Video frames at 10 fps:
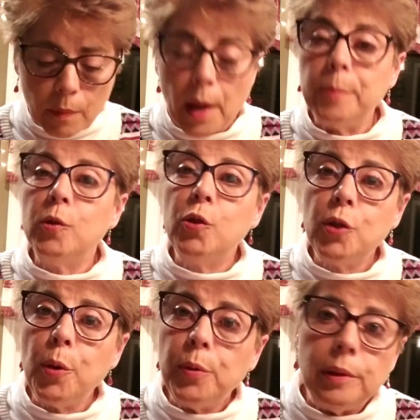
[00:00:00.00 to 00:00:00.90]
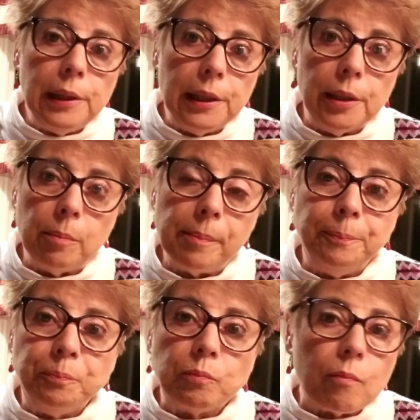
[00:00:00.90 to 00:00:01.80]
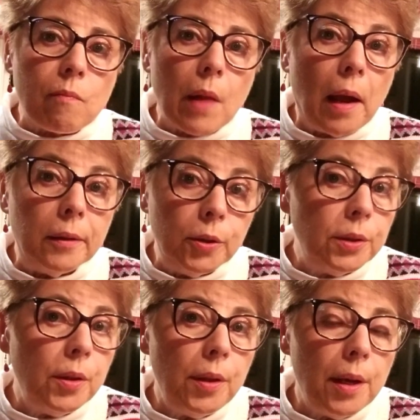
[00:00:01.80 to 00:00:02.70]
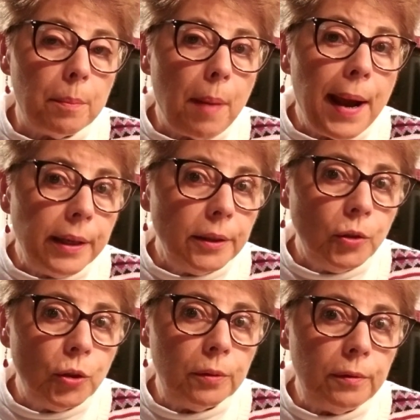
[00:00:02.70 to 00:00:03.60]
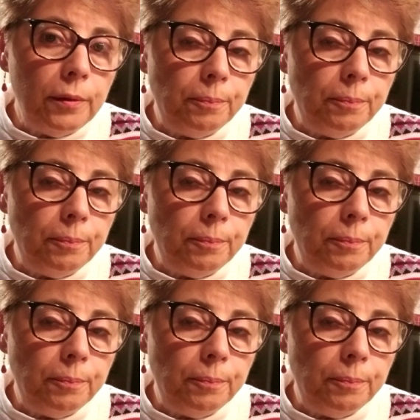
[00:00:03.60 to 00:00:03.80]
I'm so glad I looked at that package of